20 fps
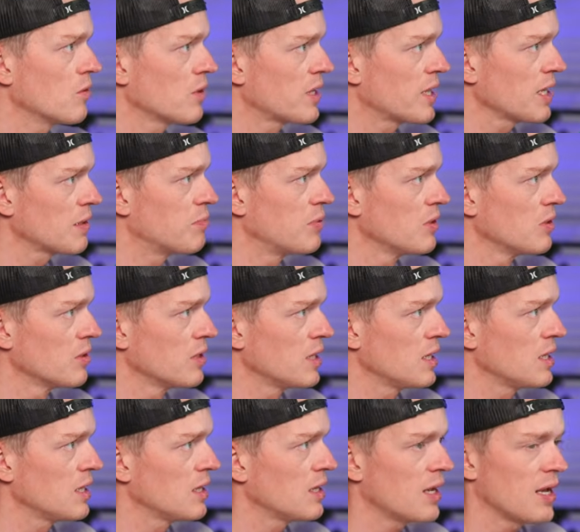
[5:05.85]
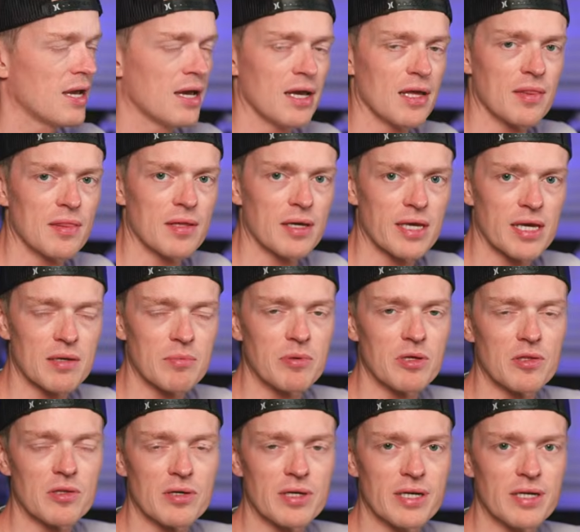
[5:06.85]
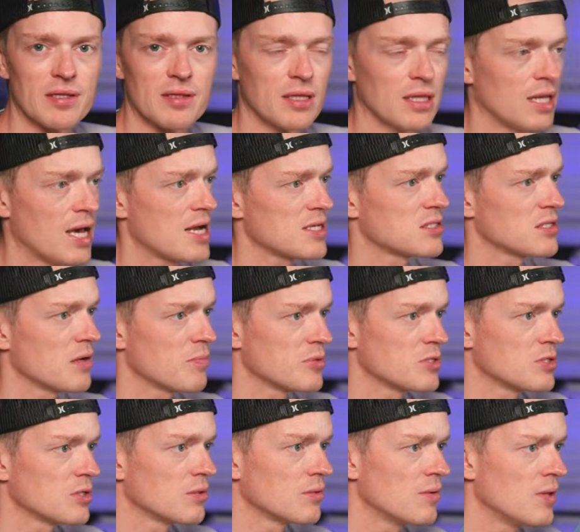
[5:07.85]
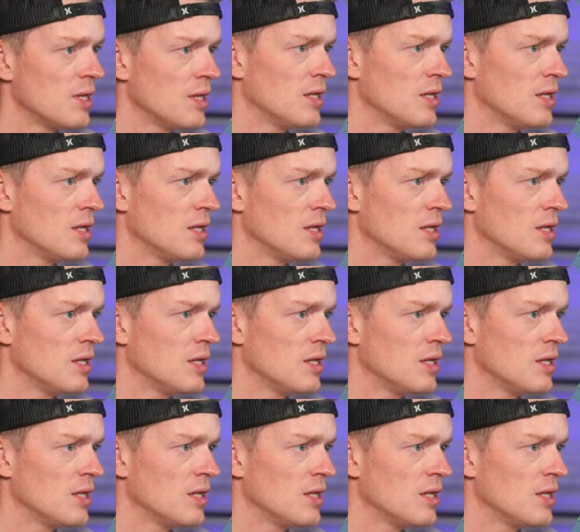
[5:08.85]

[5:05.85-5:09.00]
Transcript: kick building and the kick builder in the last episode.